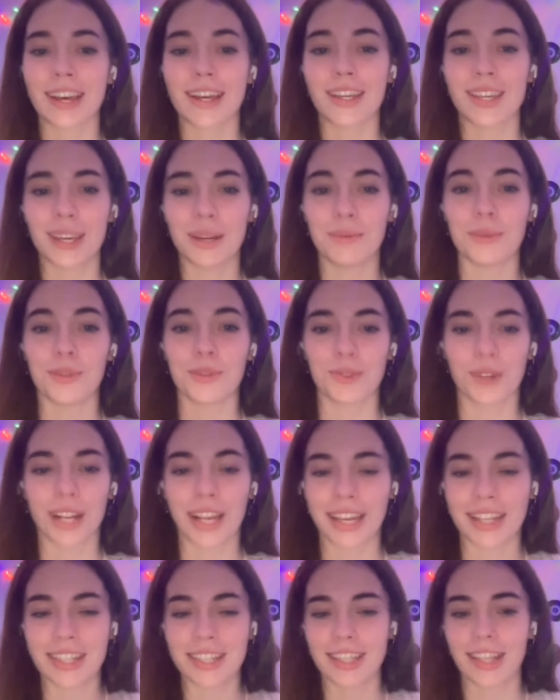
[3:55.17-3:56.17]
that year would
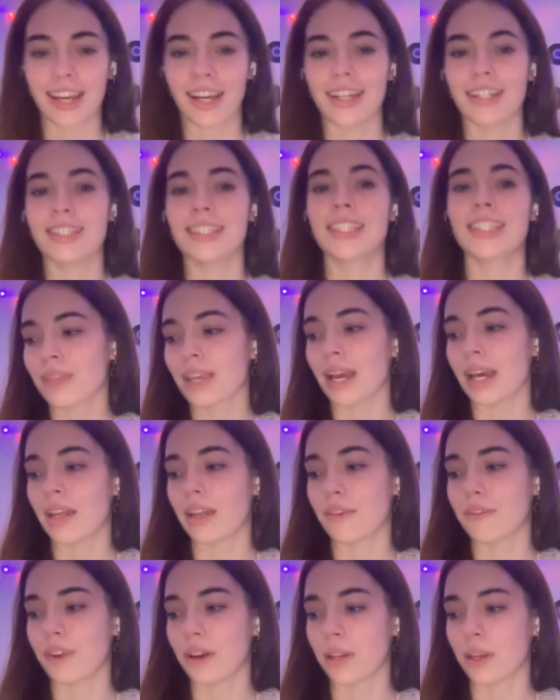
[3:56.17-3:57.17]
relate to that and I
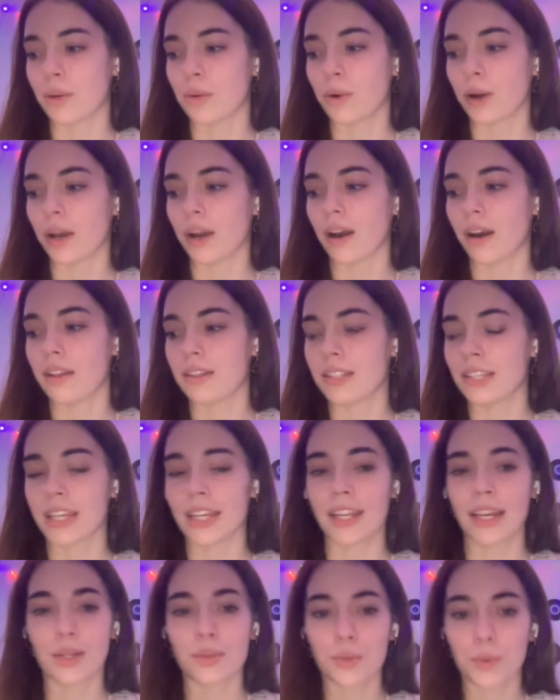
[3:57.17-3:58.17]
found it quite hard to
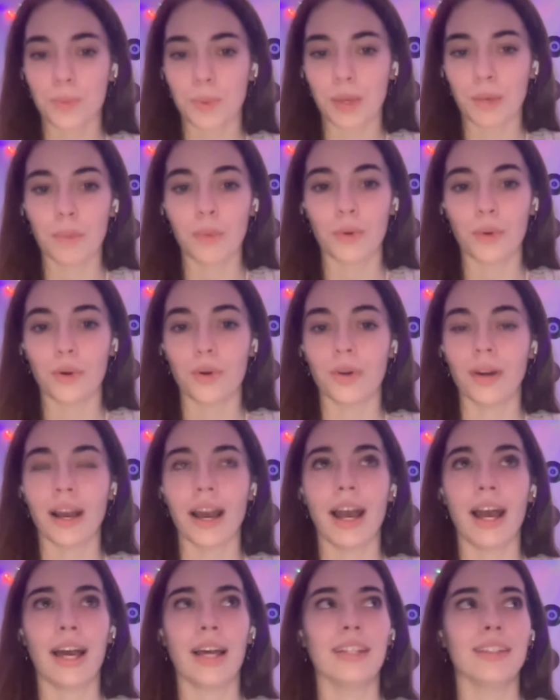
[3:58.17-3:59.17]
connect with people
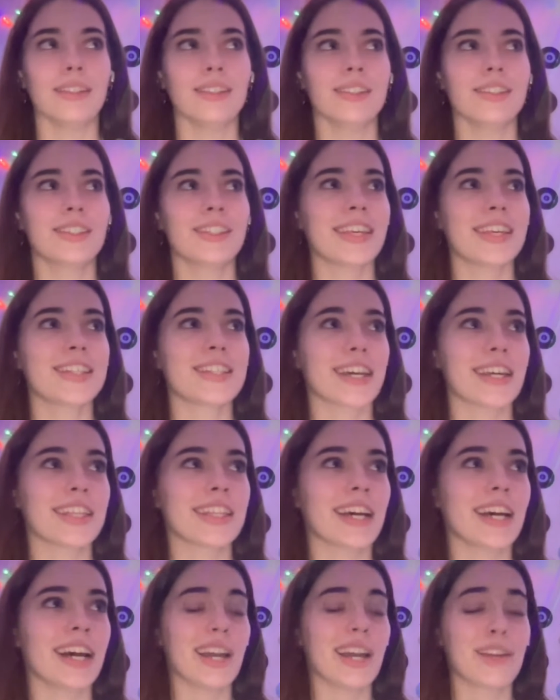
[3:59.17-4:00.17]
and things like
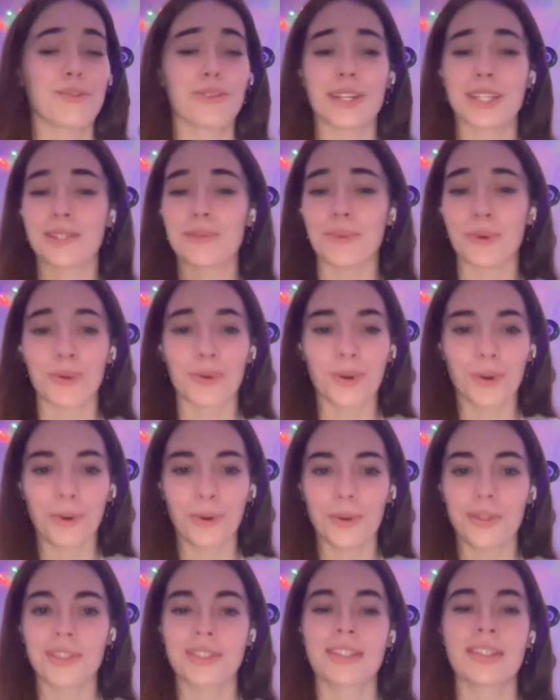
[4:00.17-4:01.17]
I had a really small
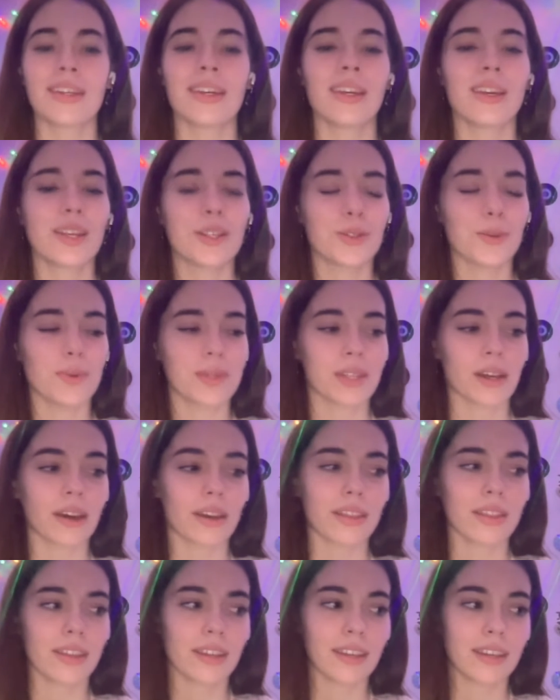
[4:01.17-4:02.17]
course. So it was
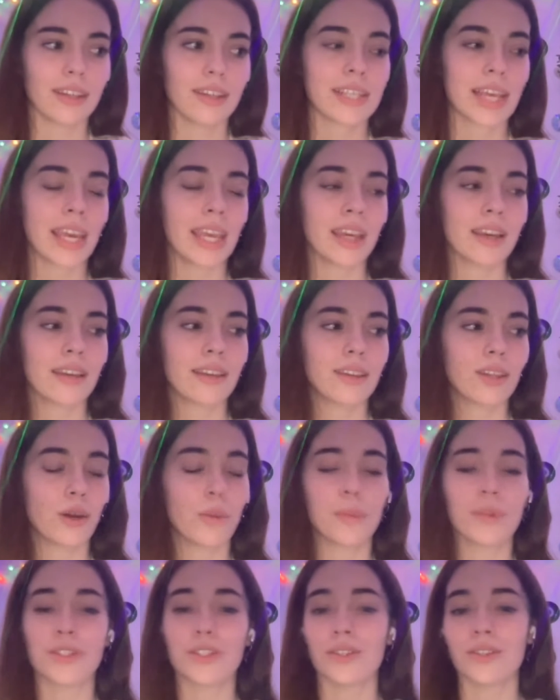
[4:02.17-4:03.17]
either take the
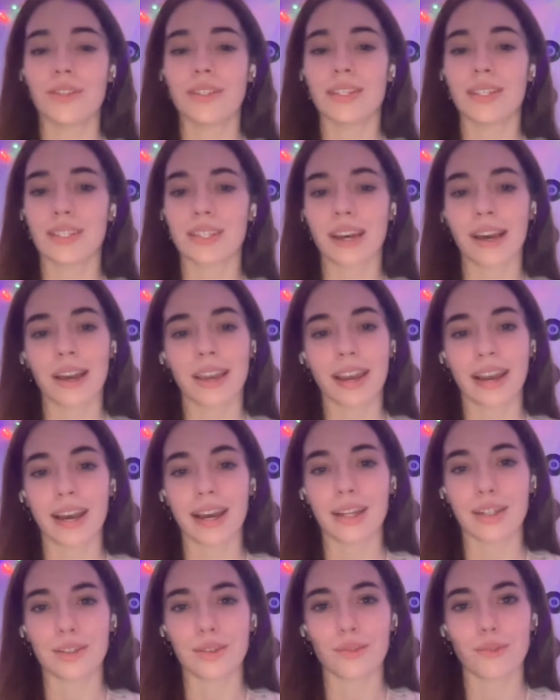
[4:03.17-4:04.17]
opportunities that I
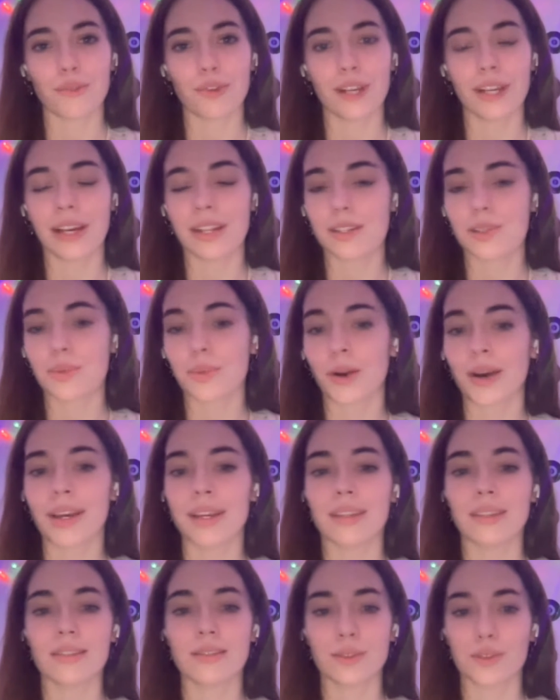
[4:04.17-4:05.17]
had freelance
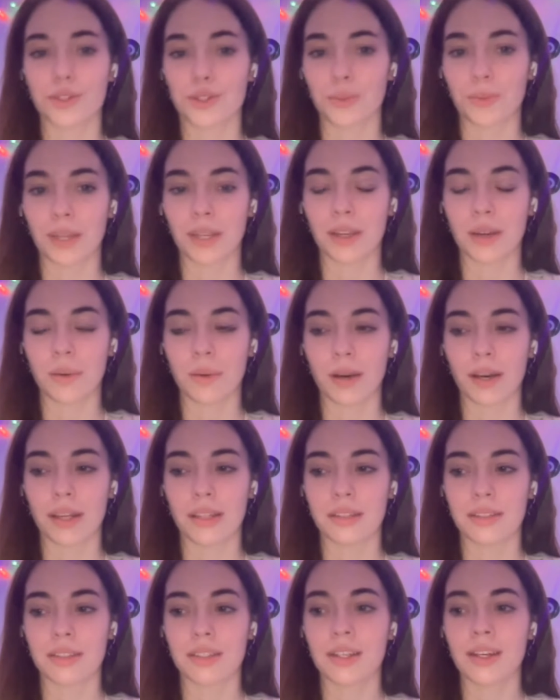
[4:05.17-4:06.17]
wise, social media
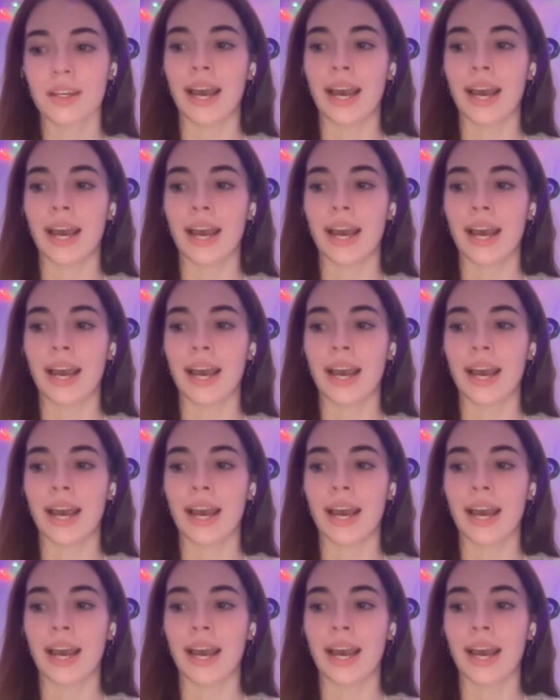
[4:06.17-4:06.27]
wise,